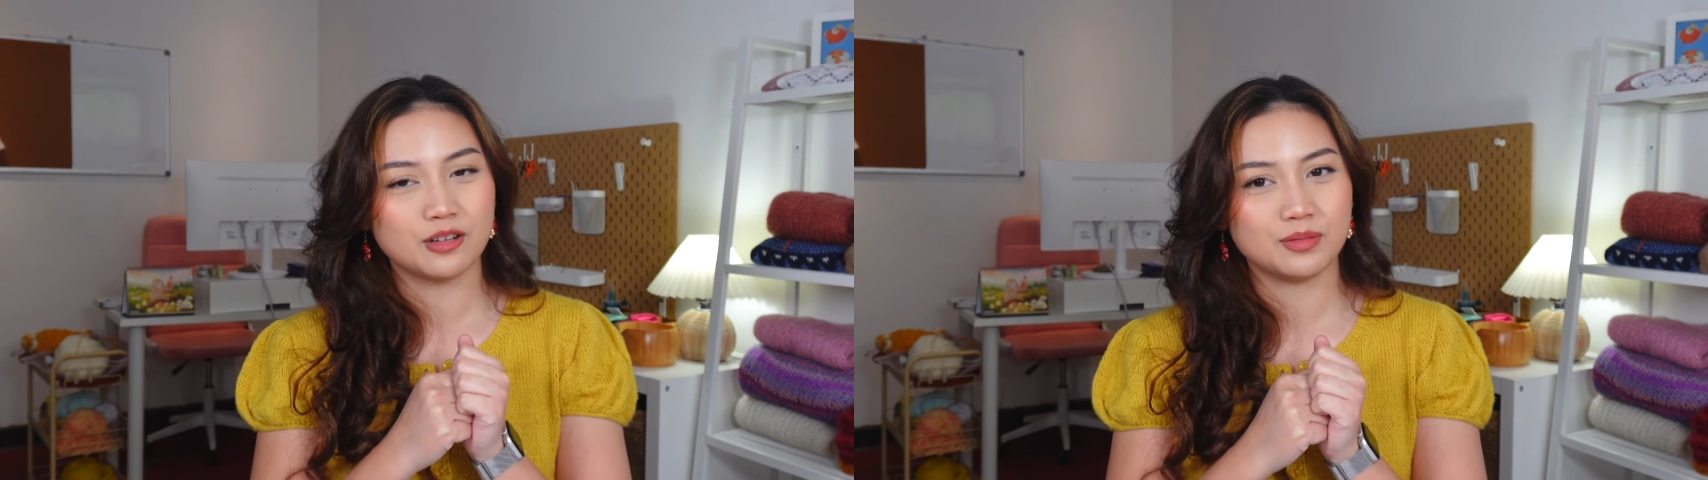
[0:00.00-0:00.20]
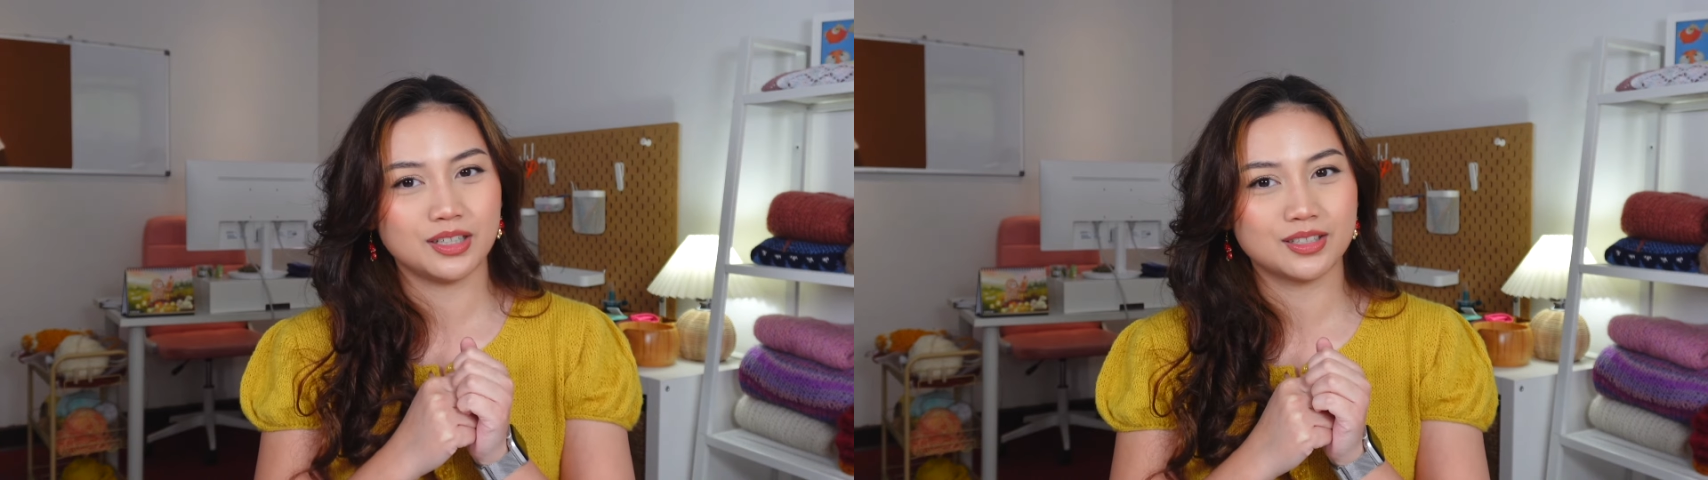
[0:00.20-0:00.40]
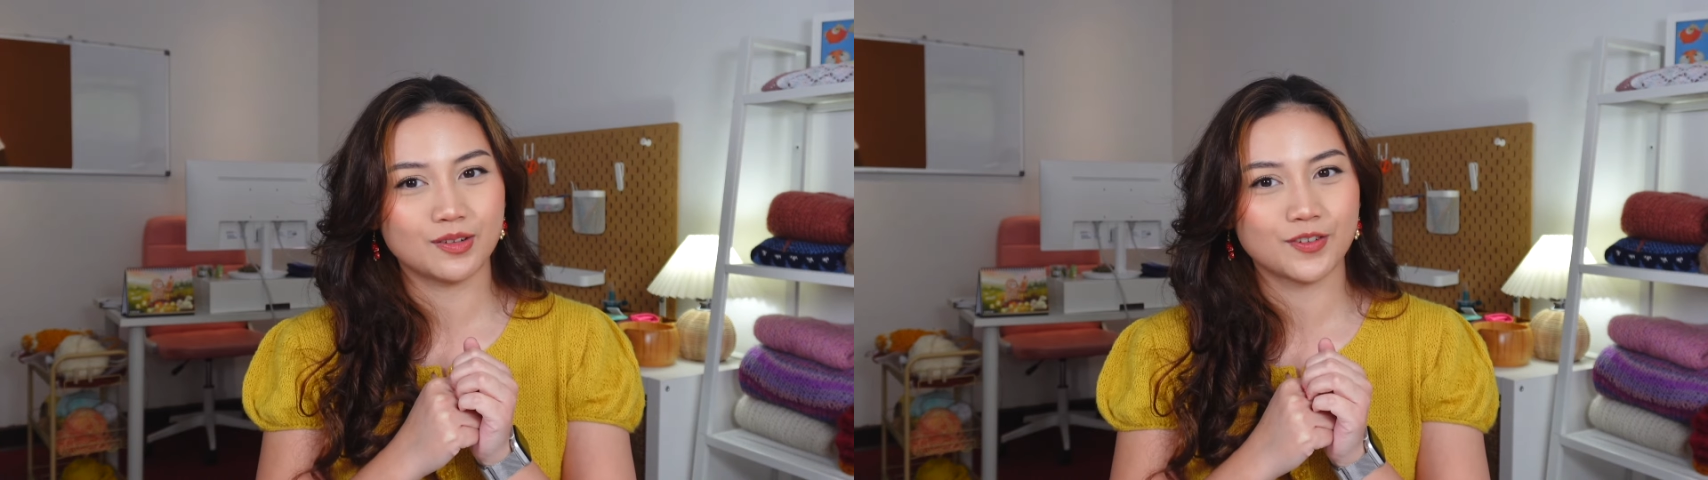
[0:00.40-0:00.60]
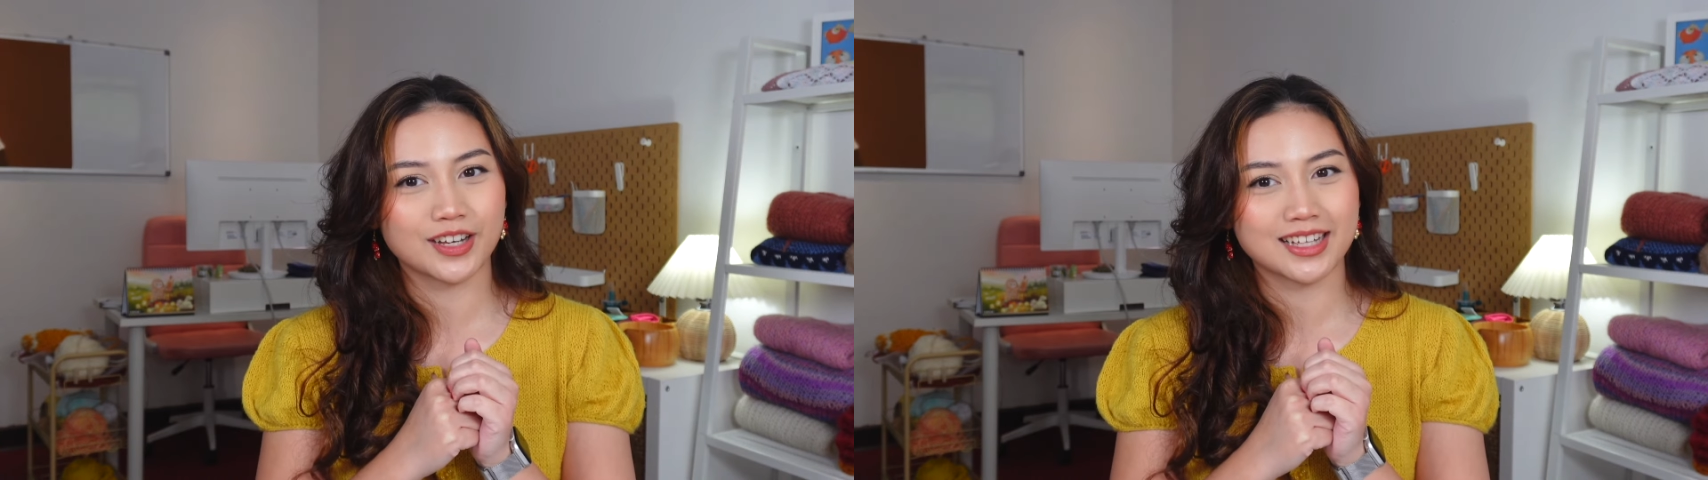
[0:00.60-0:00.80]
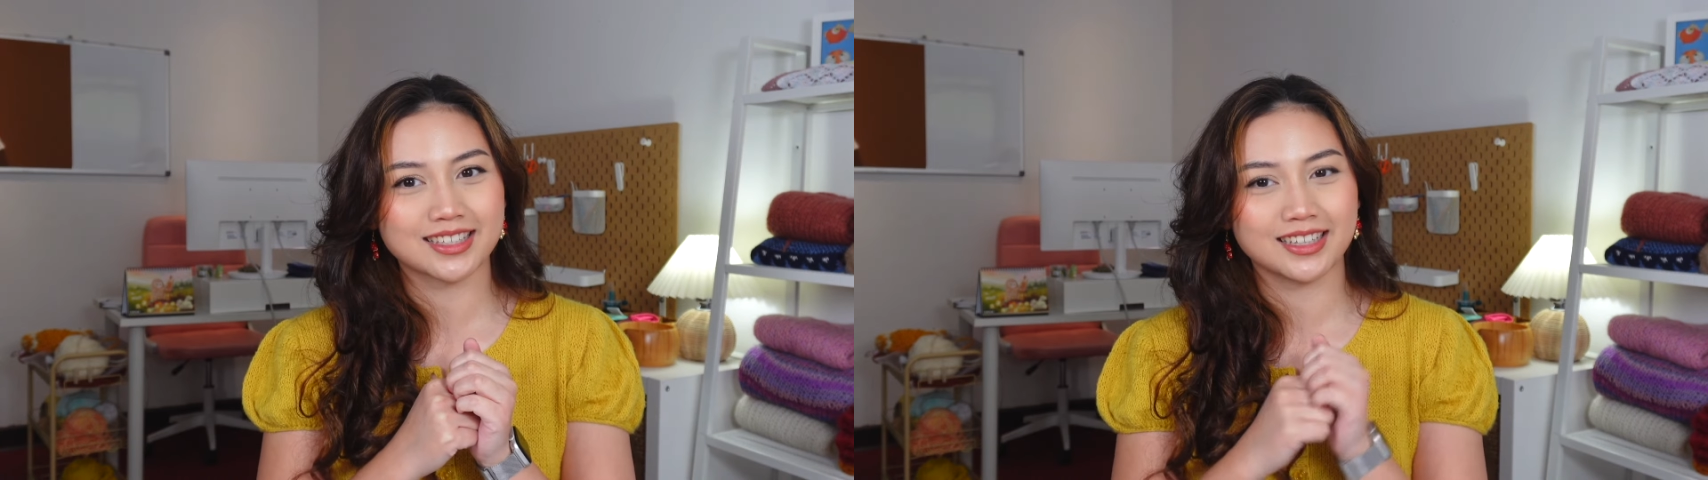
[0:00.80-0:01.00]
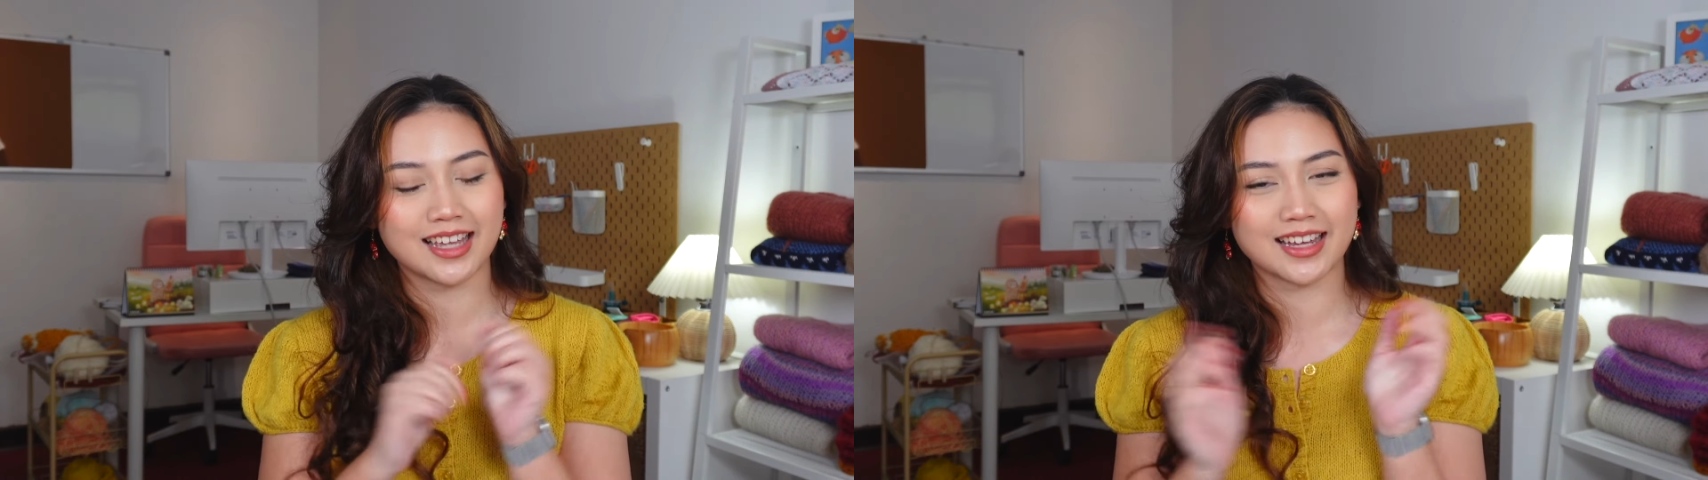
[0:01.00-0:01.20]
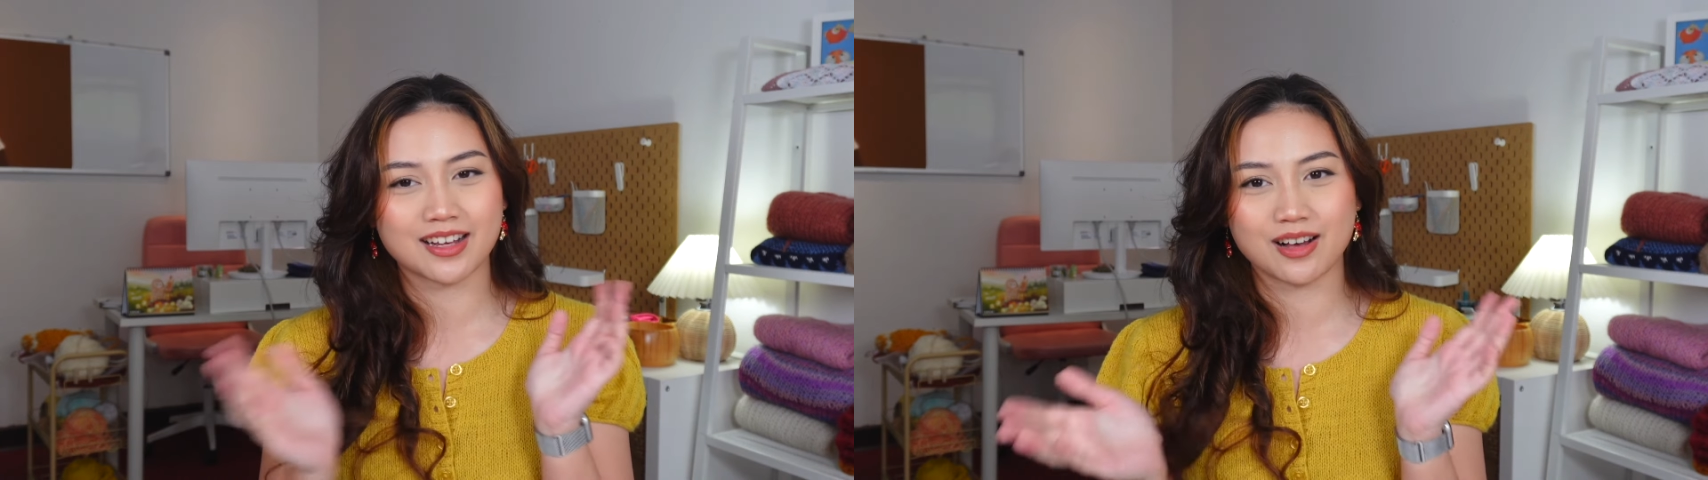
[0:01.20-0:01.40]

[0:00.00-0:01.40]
Please don't forget to like,